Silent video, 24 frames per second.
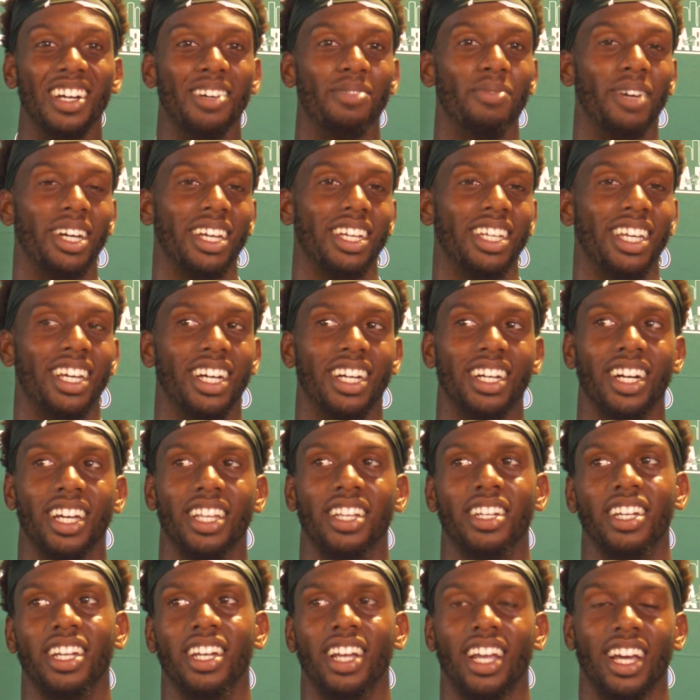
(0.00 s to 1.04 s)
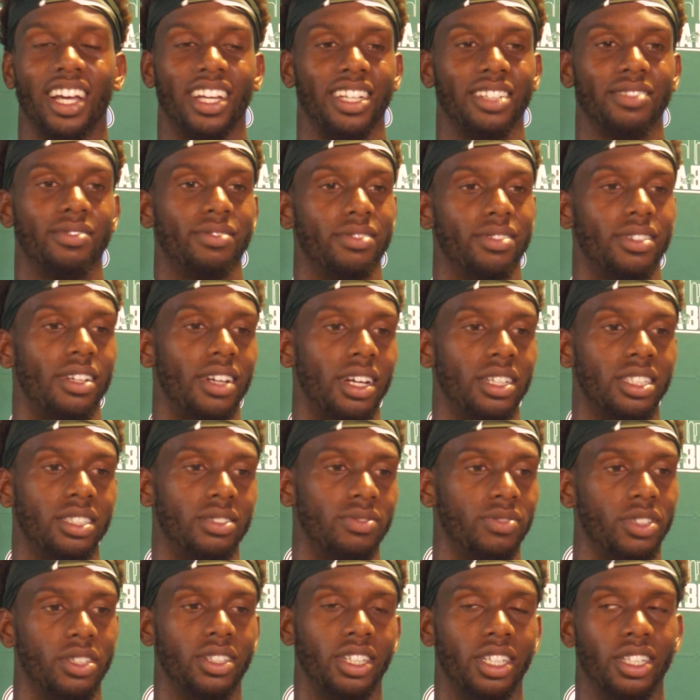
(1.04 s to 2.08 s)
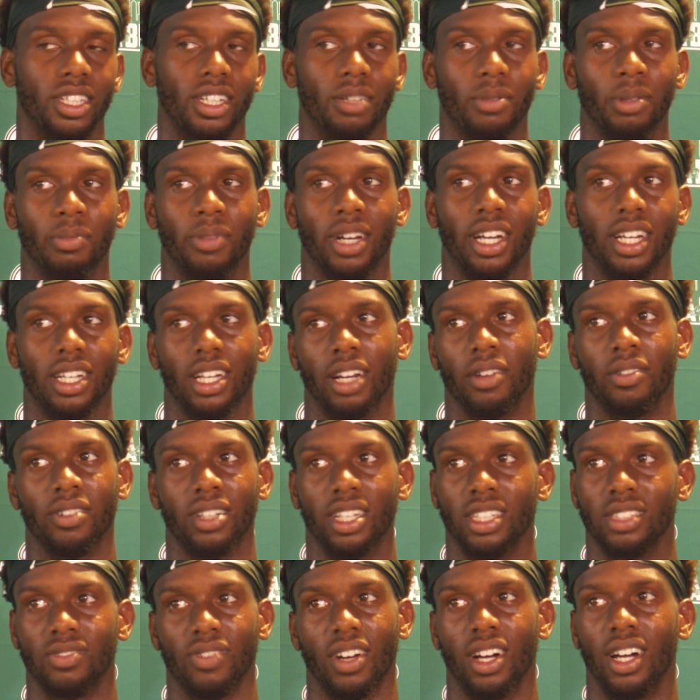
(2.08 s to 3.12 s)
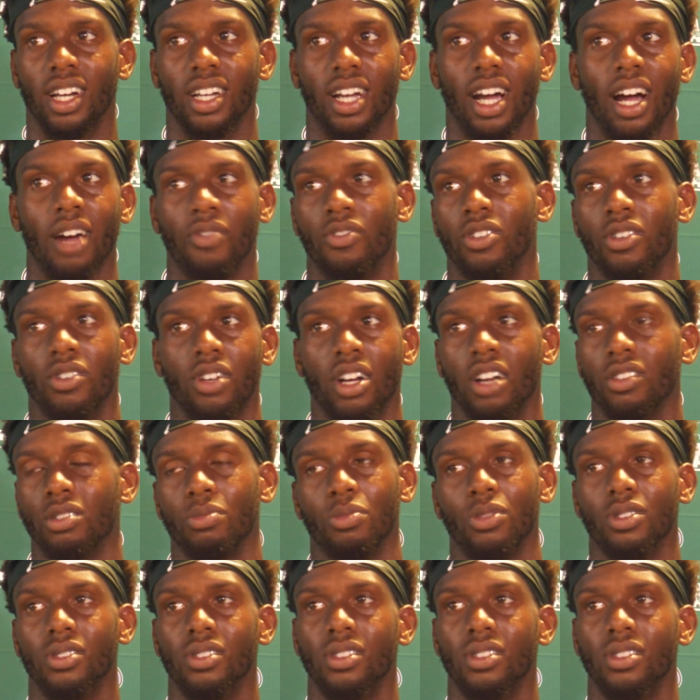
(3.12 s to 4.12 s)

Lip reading: But yeah, other than that, I just feel good coming back. Everything's fine. I feel comfortable.